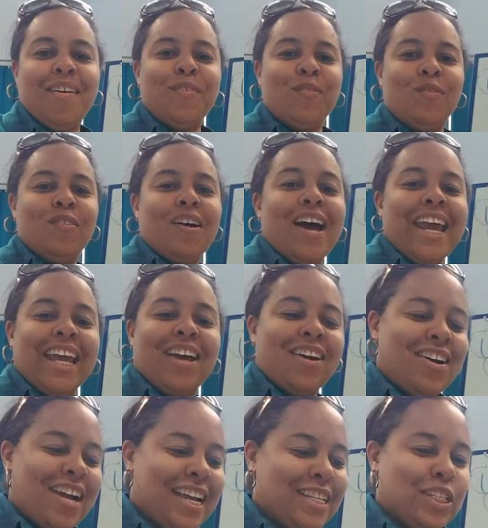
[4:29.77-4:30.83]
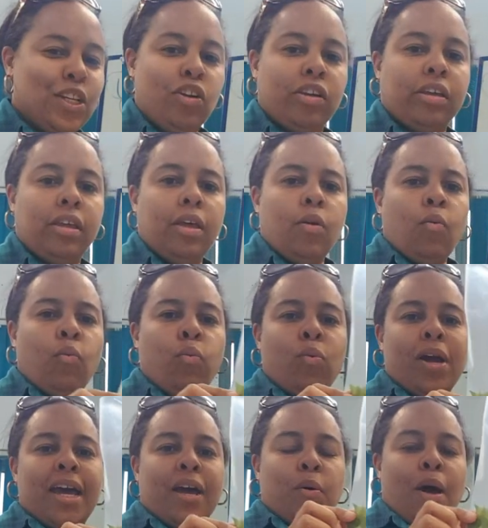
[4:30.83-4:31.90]
Right guys, look,
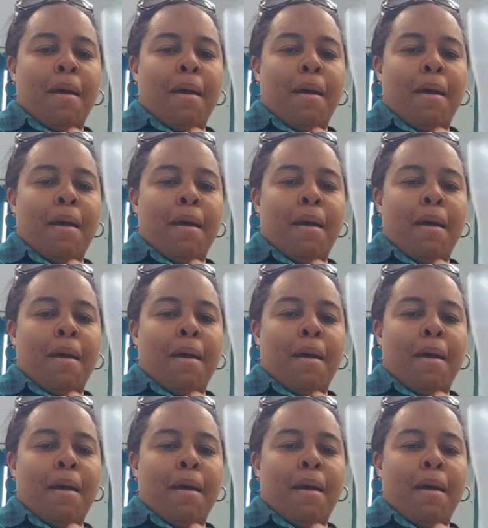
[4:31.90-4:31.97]
wow,